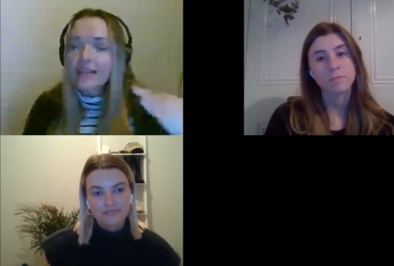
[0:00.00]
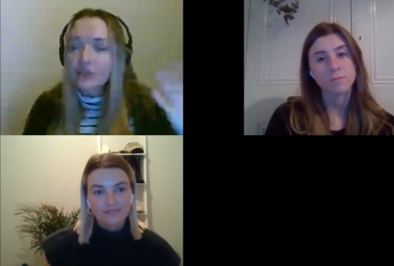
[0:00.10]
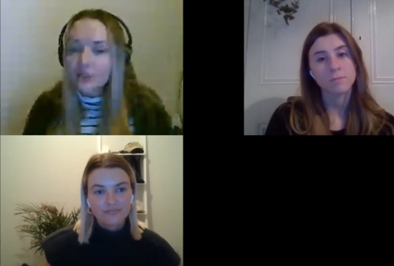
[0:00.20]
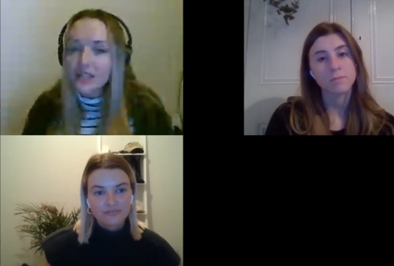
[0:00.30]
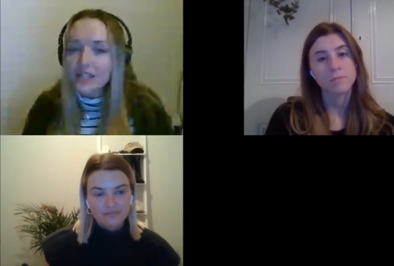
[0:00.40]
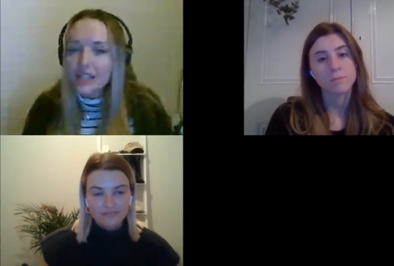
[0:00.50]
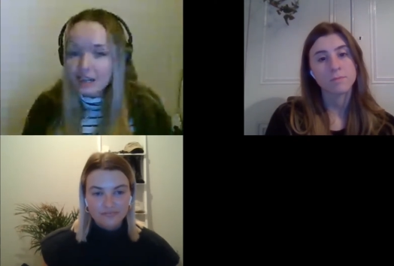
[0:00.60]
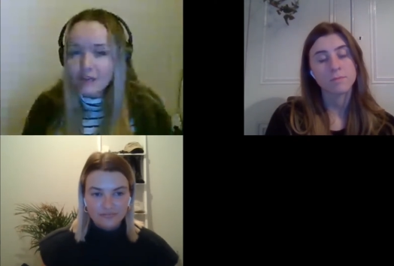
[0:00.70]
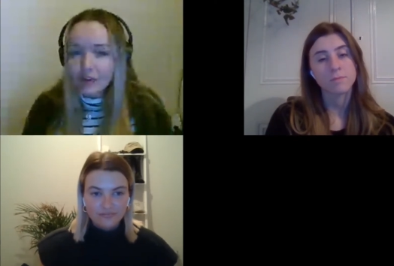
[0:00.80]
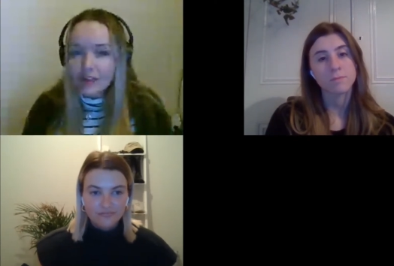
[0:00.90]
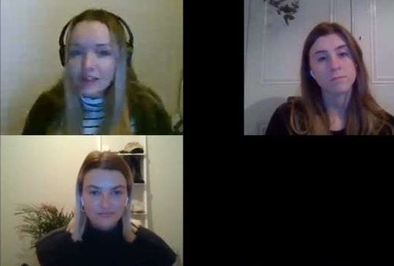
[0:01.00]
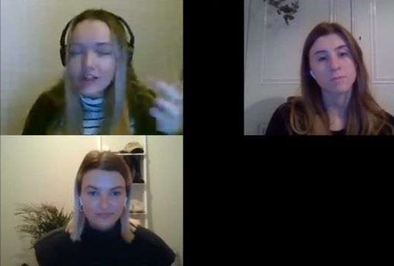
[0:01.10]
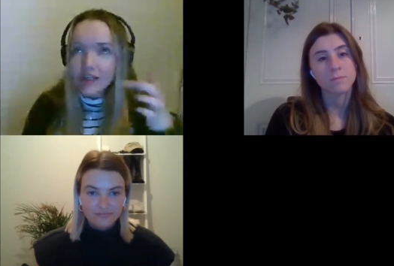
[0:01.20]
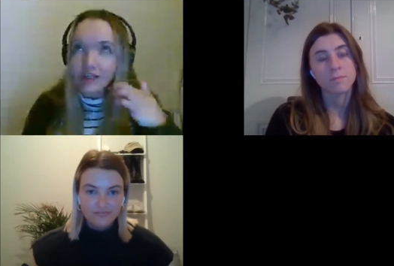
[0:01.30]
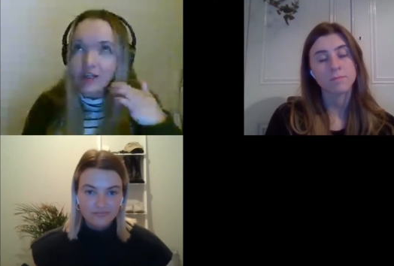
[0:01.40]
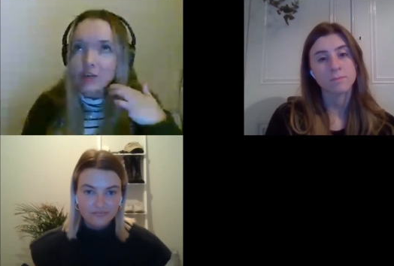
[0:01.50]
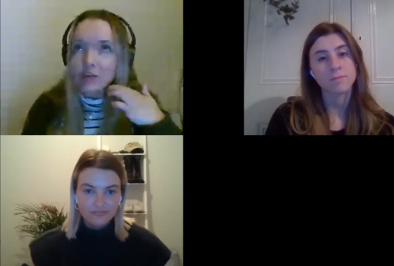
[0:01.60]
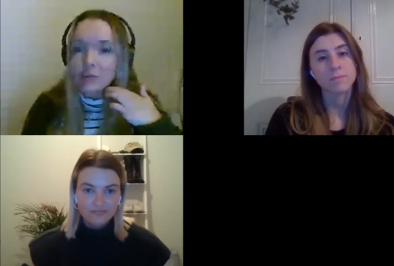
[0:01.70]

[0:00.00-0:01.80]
Speaker 1: Christmas is different this year. Like usually